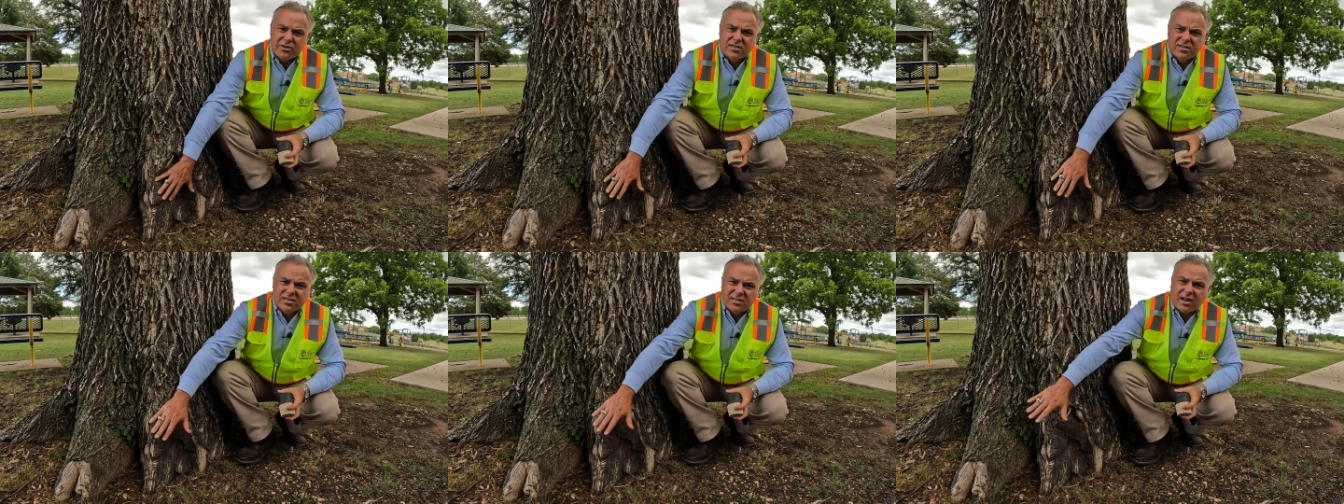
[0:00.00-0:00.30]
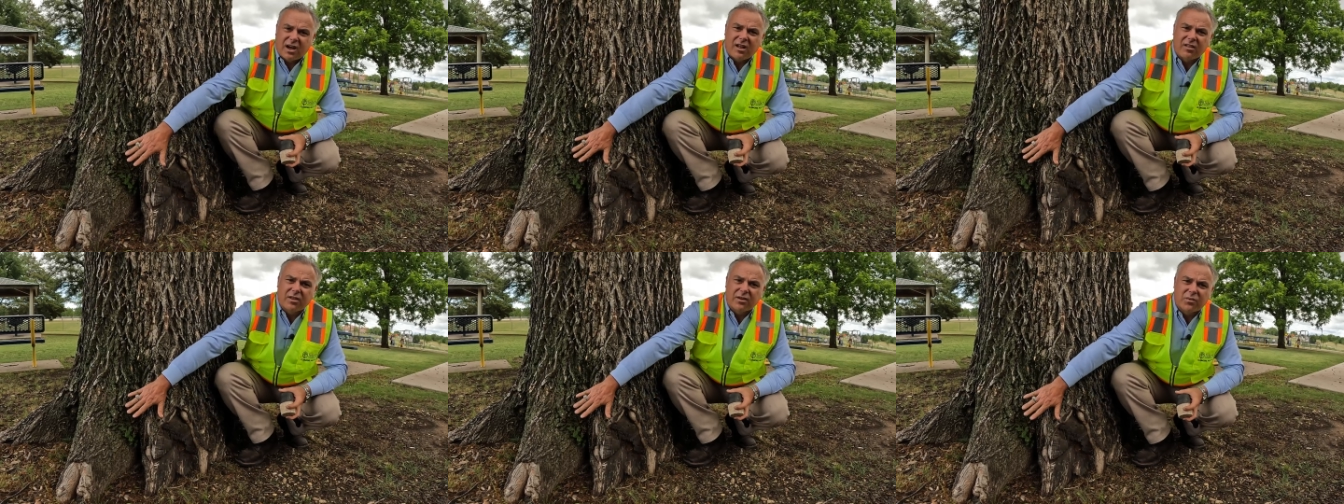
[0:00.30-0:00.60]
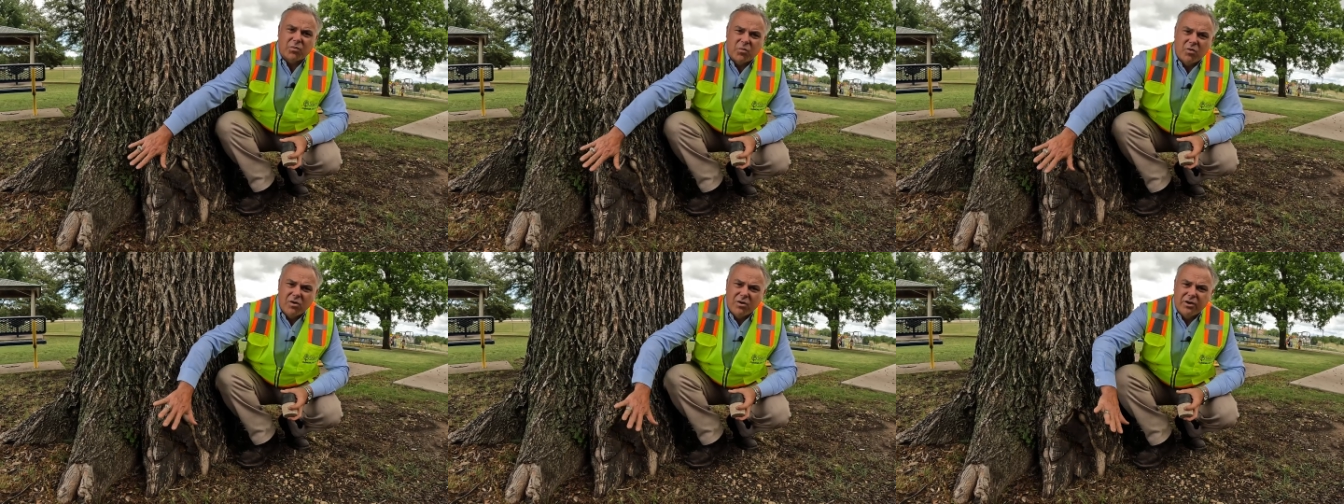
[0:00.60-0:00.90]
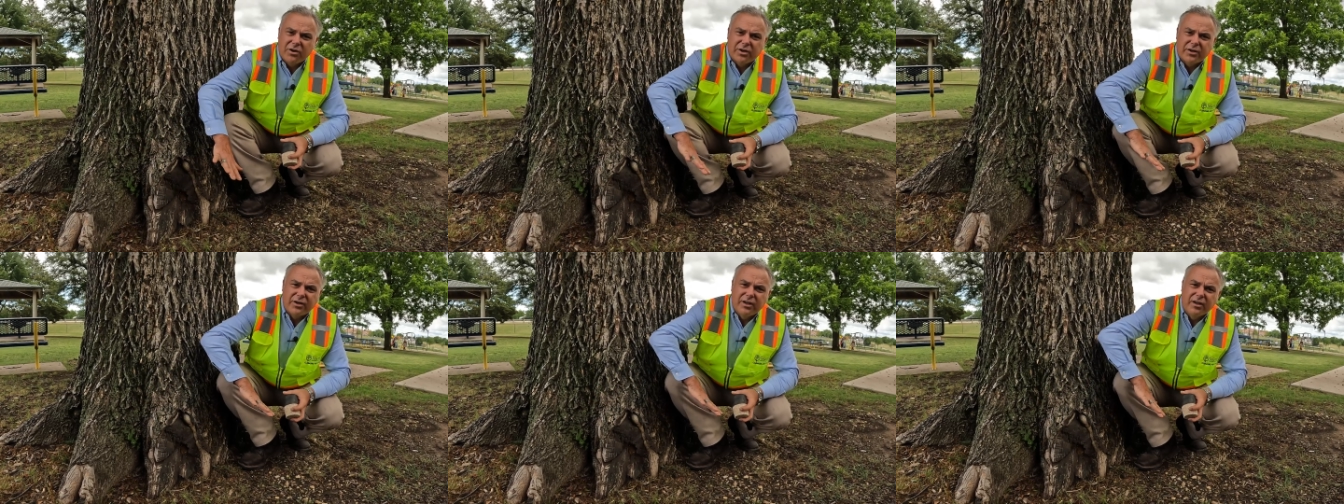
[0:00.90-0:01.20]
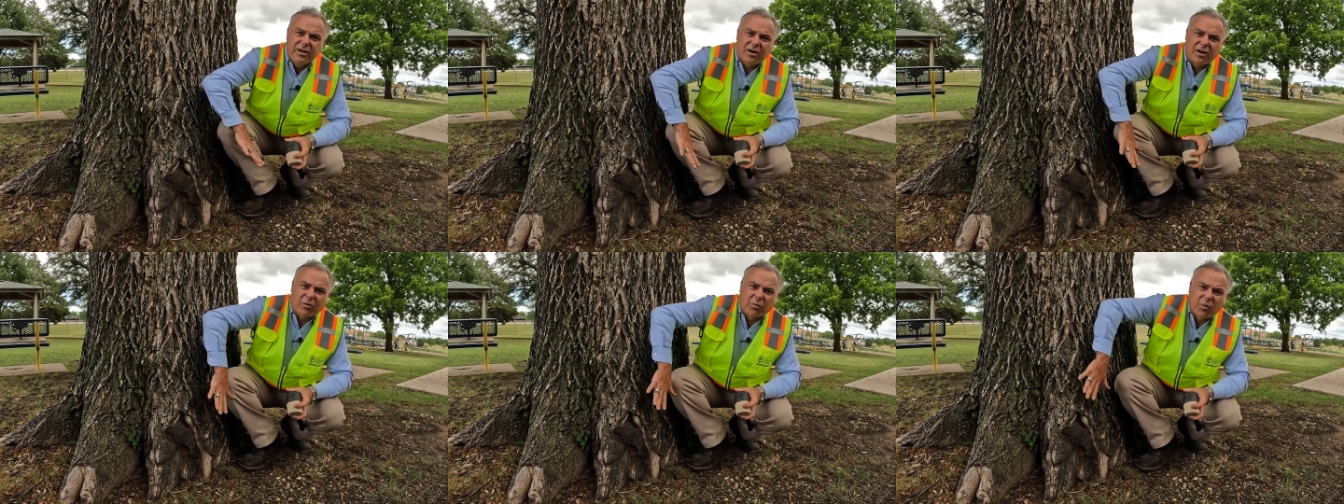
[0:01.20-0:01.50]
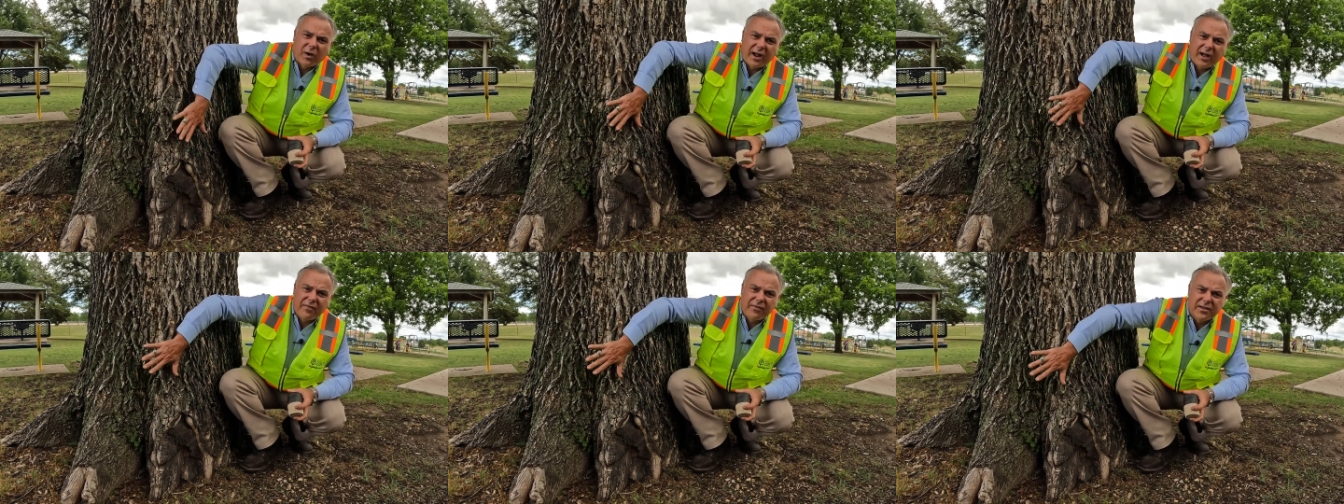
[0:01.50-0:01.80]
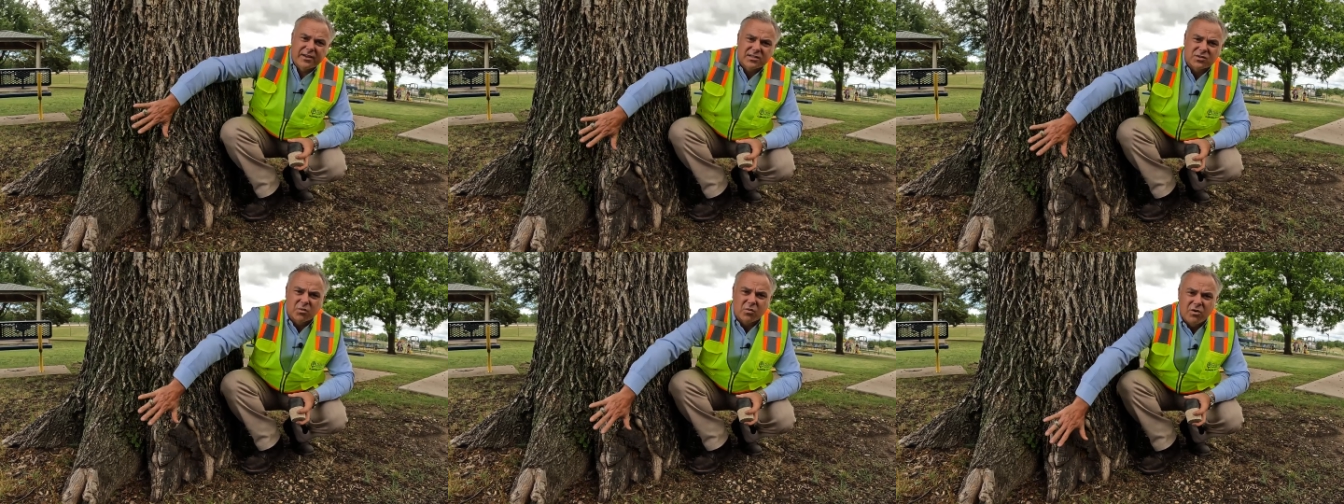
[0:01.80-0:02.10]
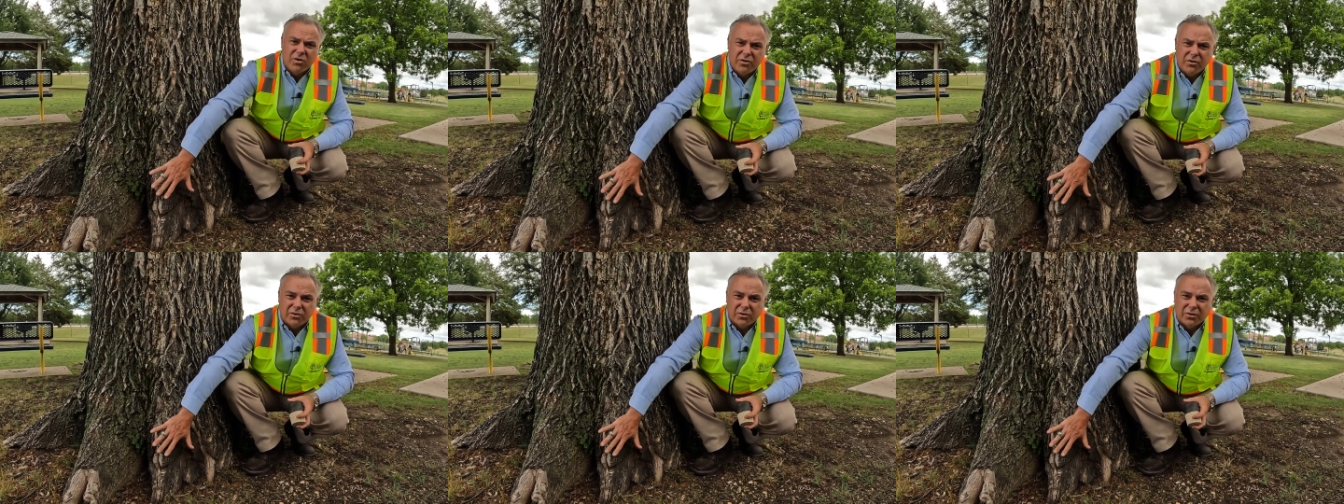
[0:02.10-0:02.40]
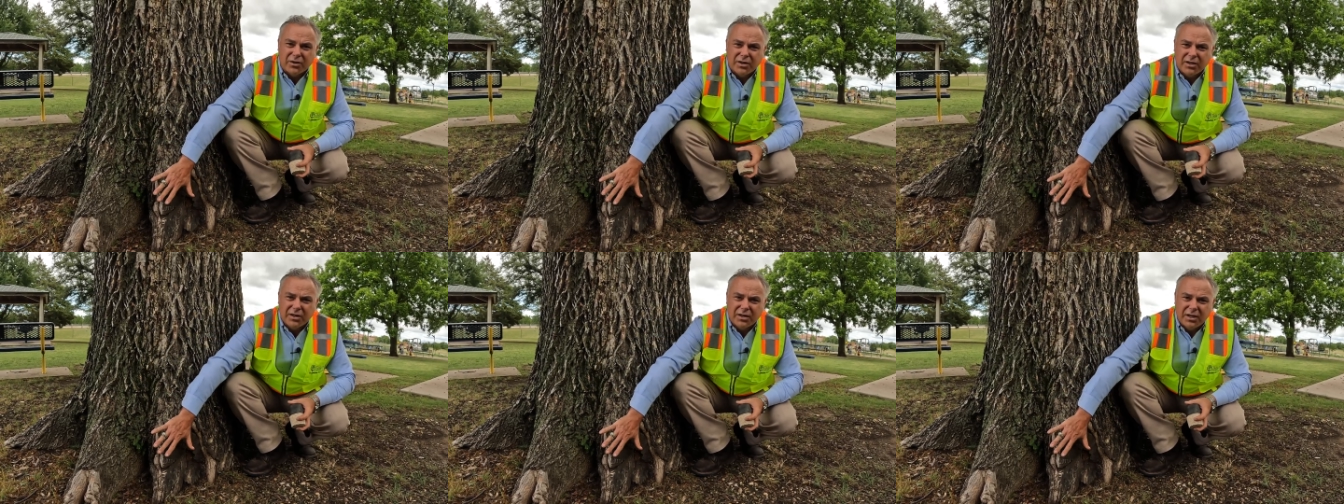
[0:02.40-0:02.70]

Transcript: solid wood around this wound,